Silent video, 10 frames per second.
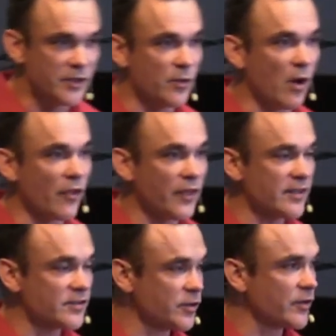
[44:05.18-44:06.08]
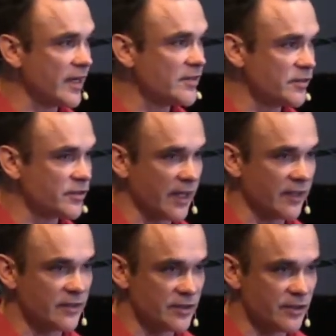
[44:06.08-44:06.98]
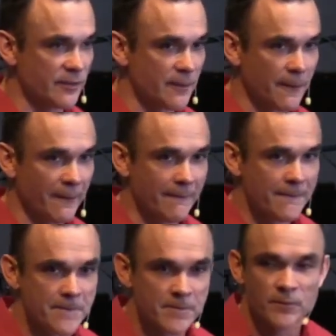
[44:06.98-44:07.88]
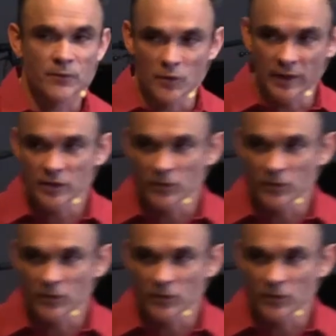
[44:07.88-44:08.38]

do all things through Christ who strengthens you. You can do